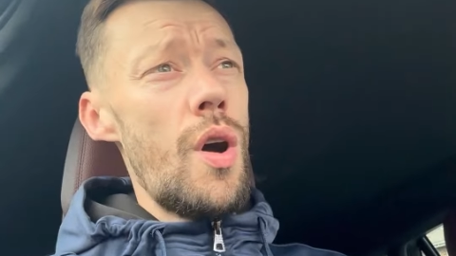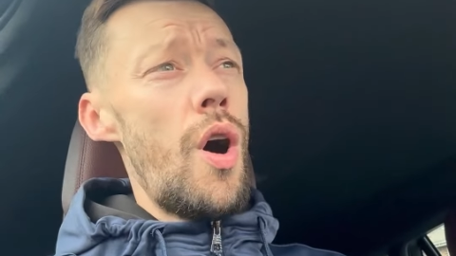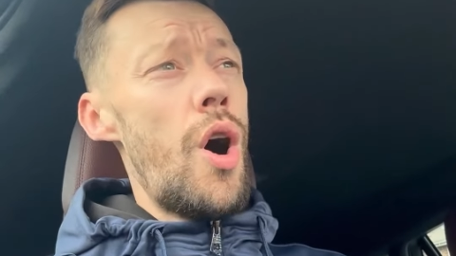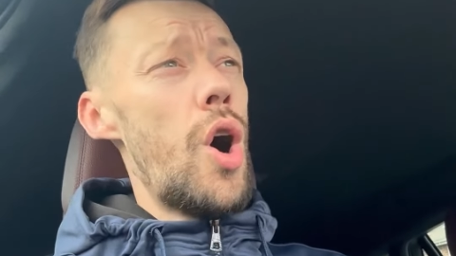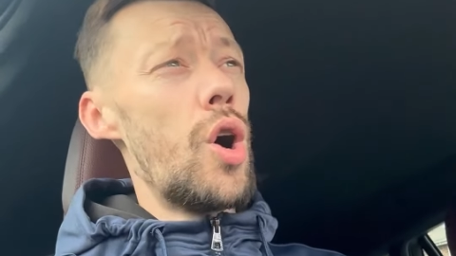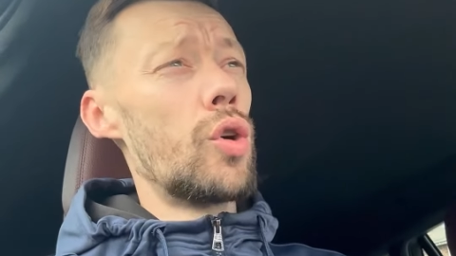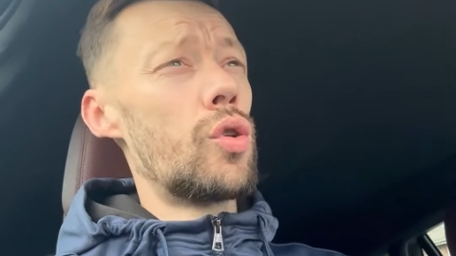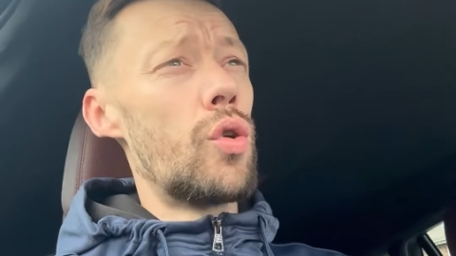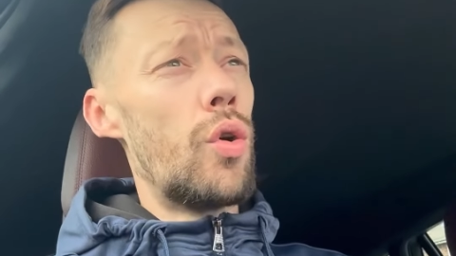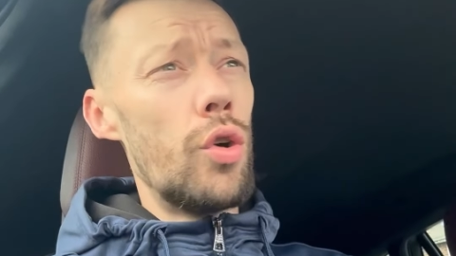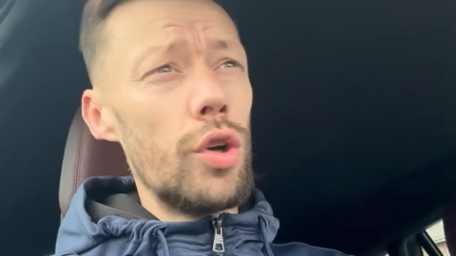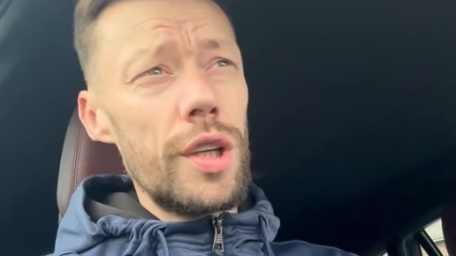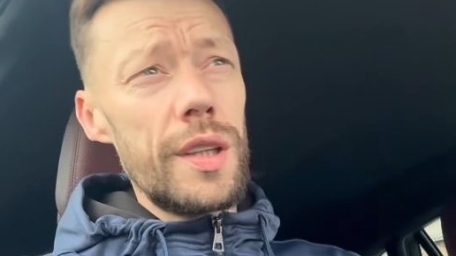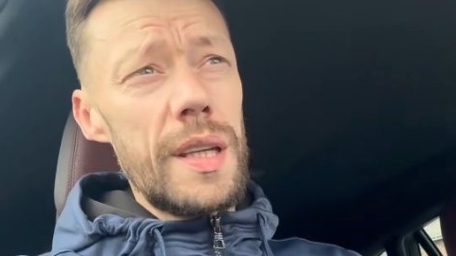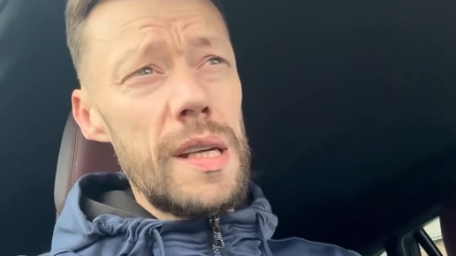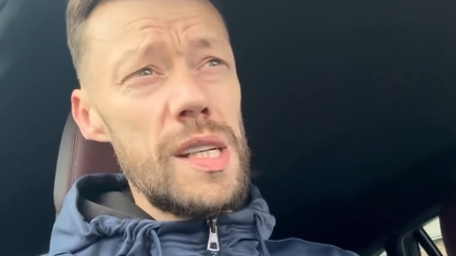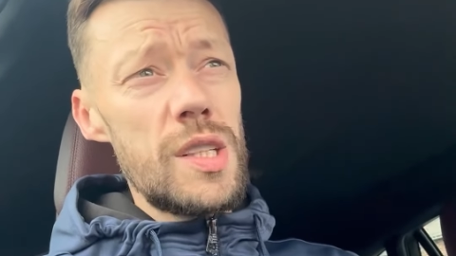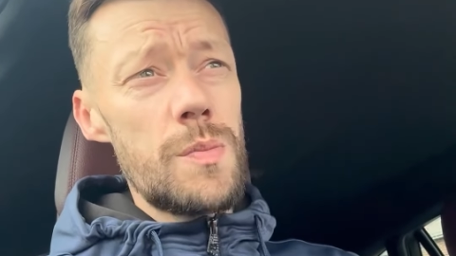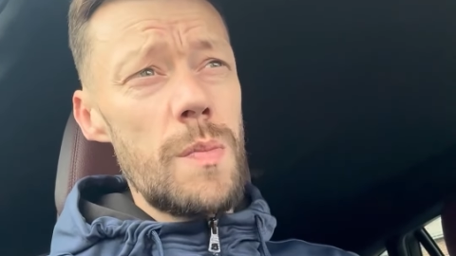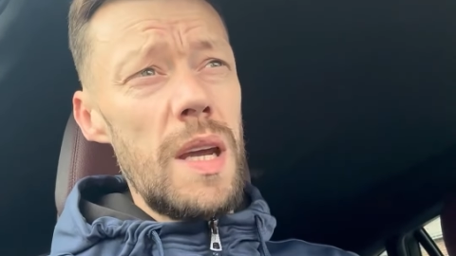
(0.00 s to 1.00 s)
or going to
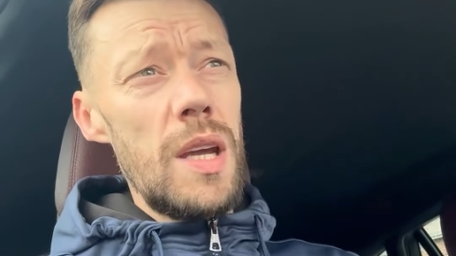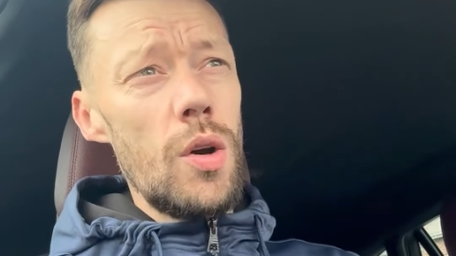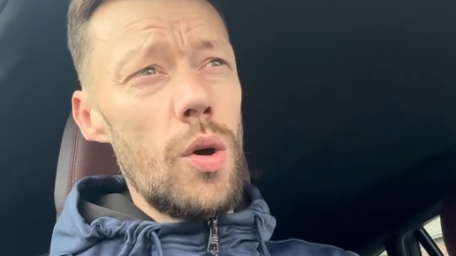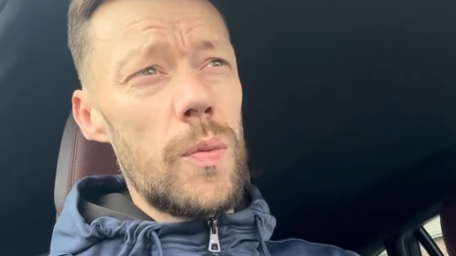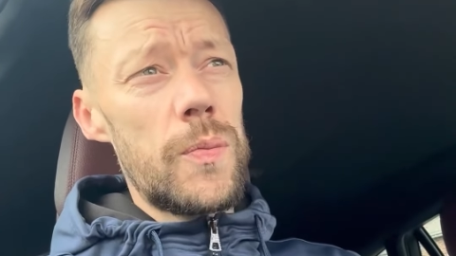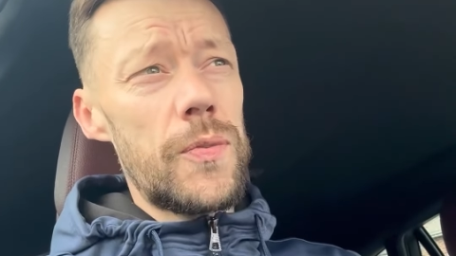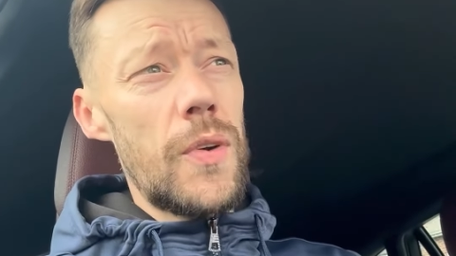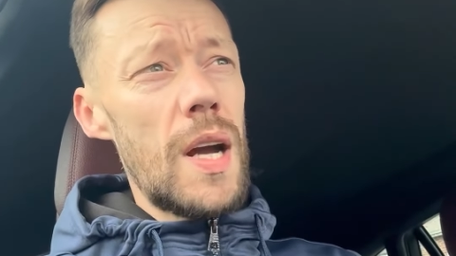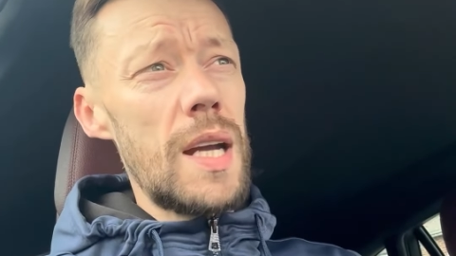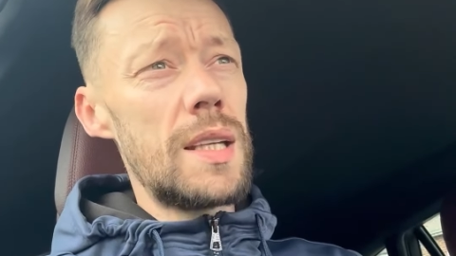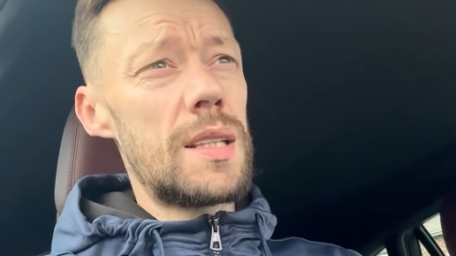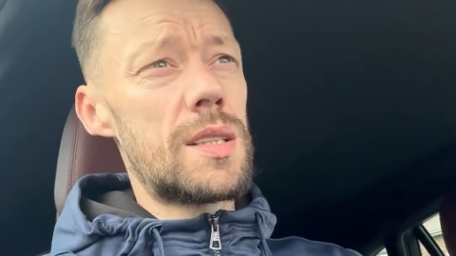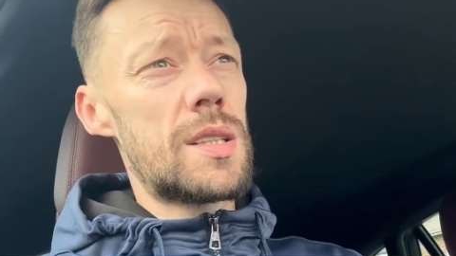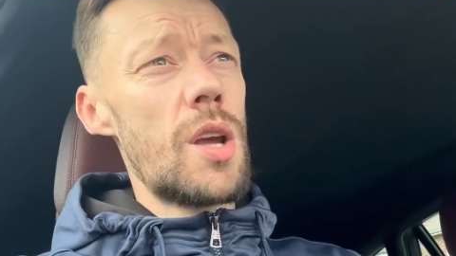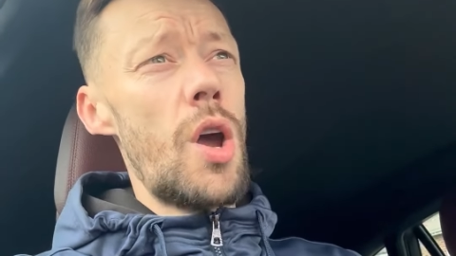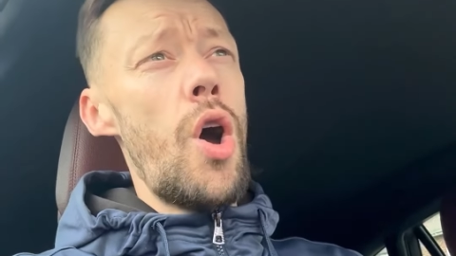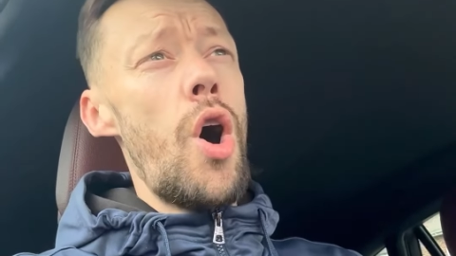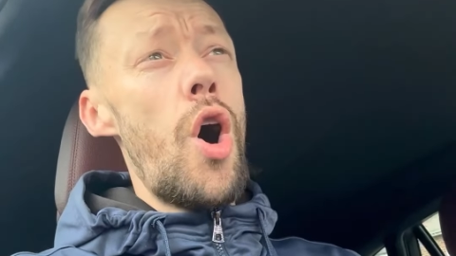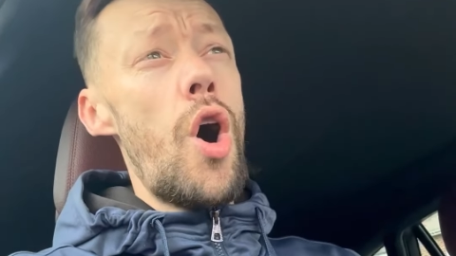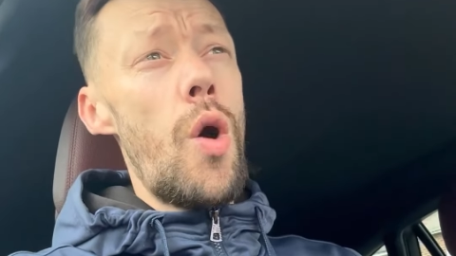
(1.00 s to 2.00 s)
these meet-up fights
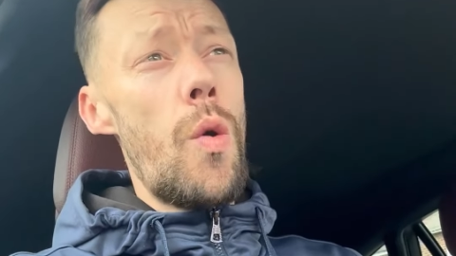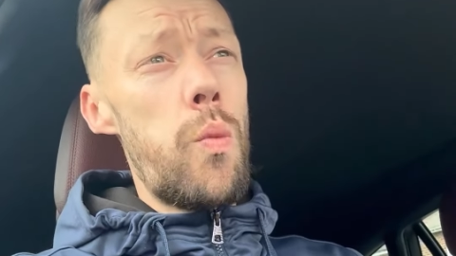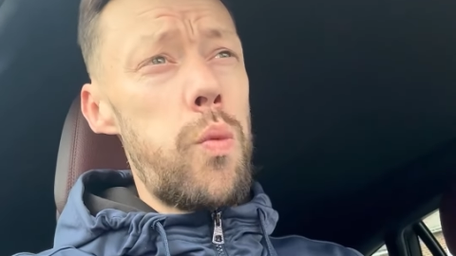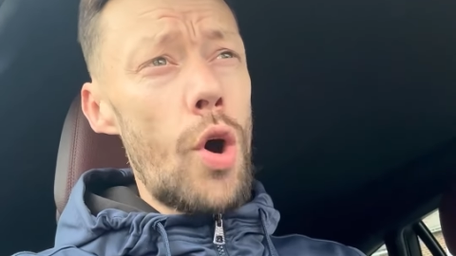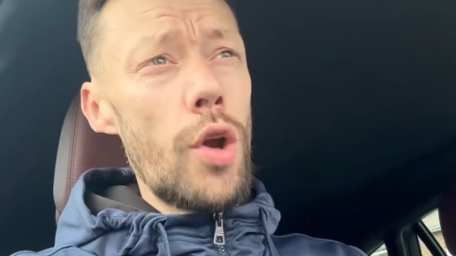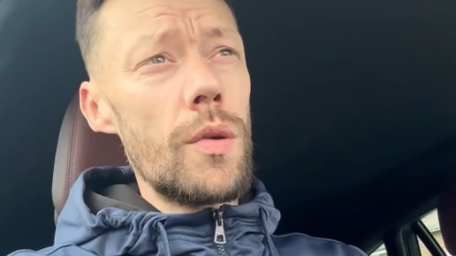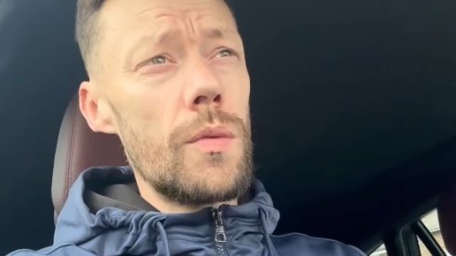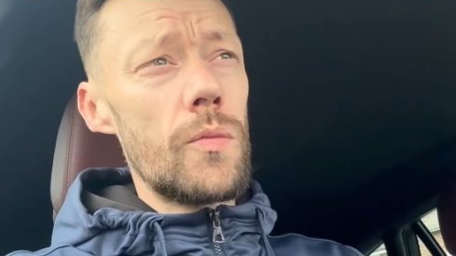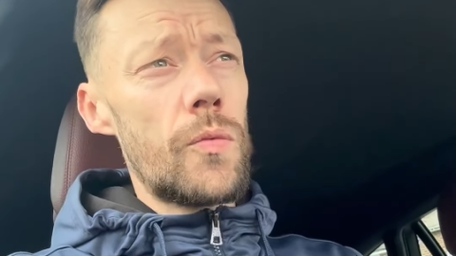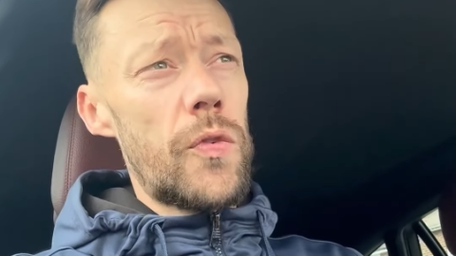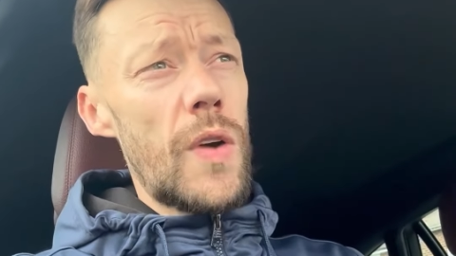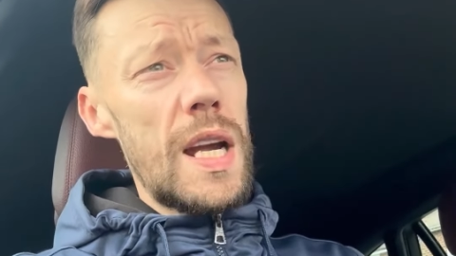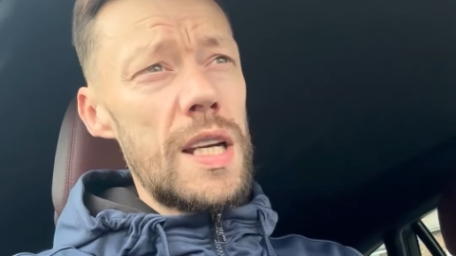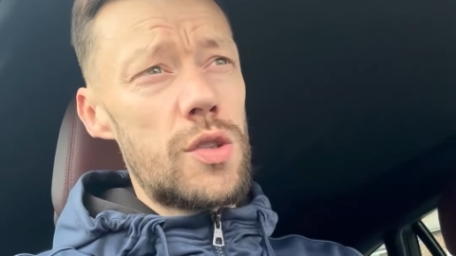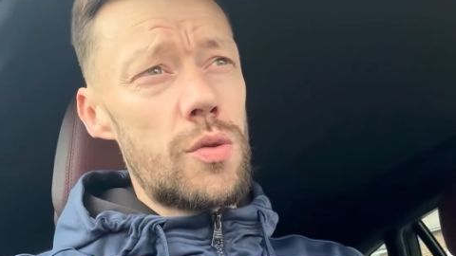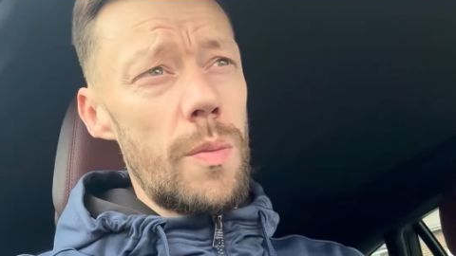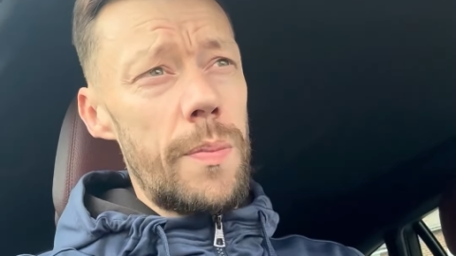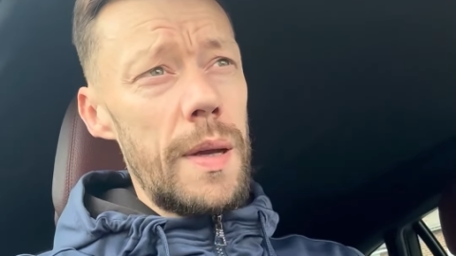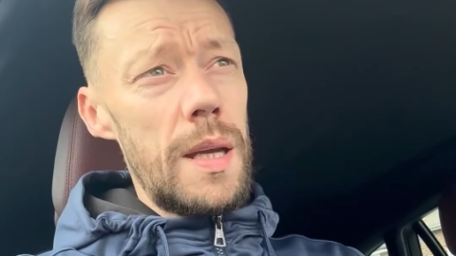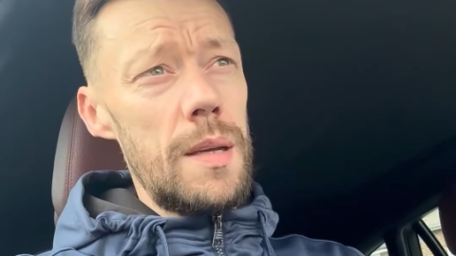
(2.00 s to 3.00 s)
or wanting
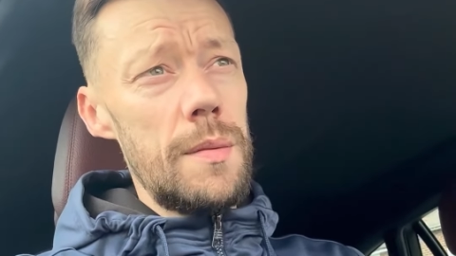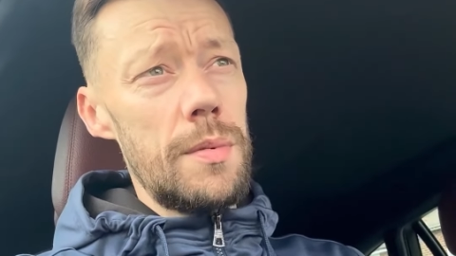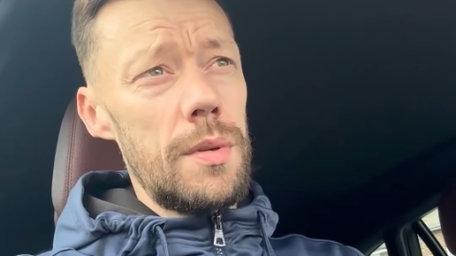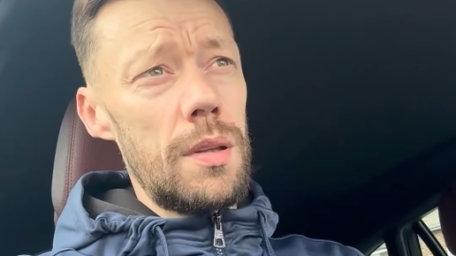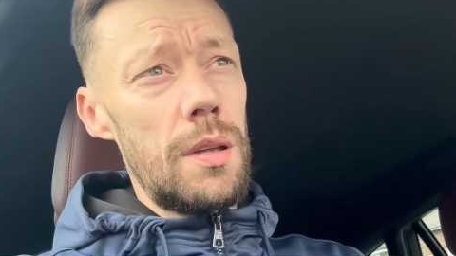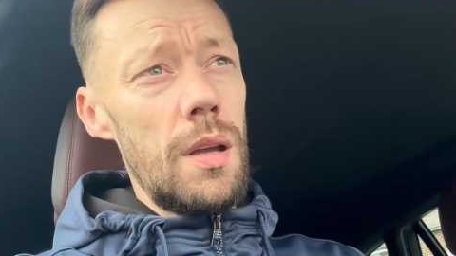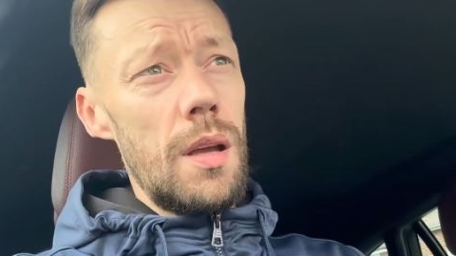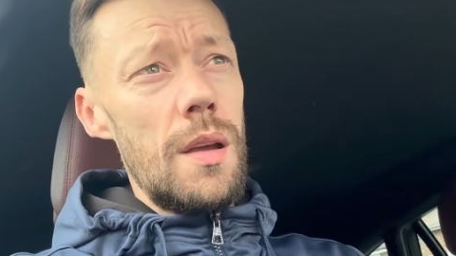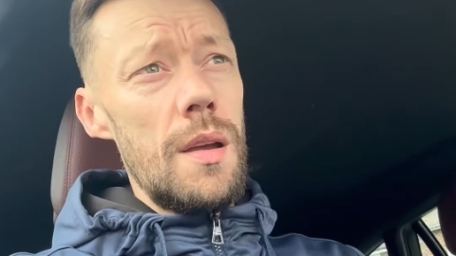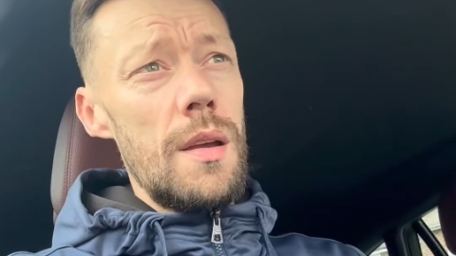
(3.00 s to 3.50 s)
fights with people?